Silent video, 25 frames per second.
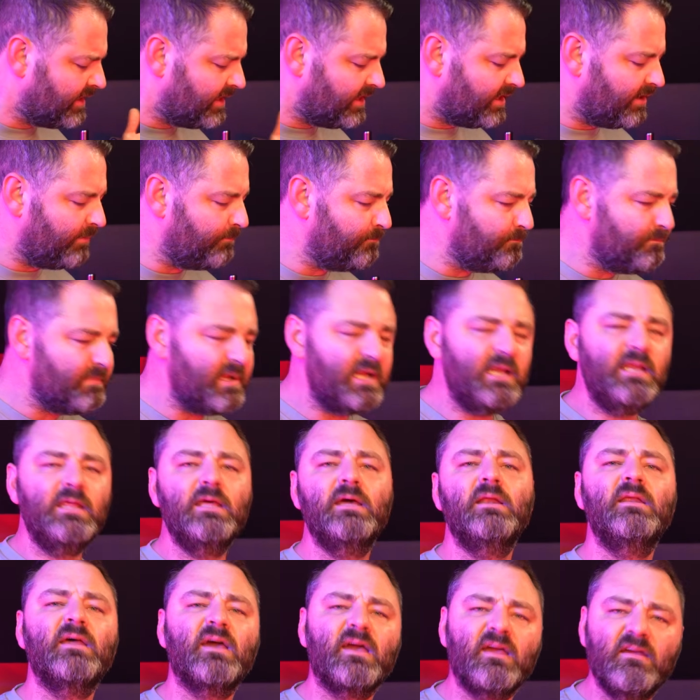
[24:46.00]
1
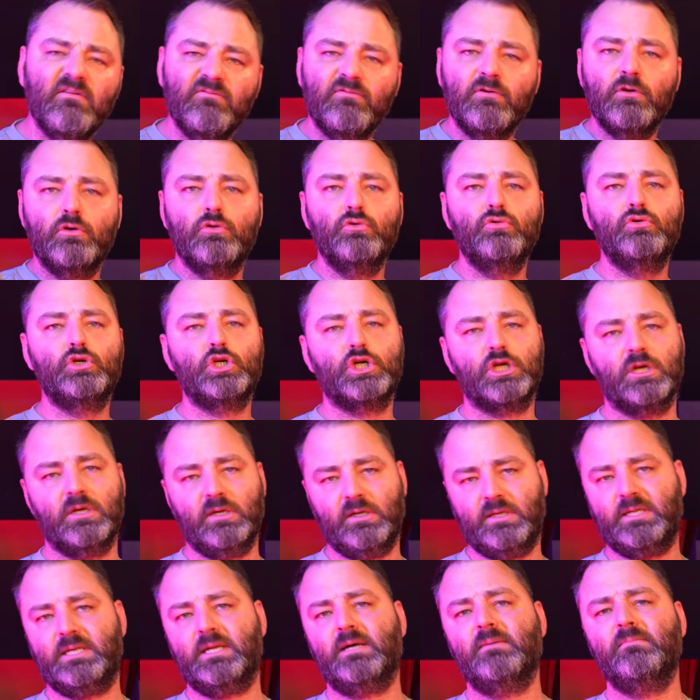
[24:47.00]
million revolutions.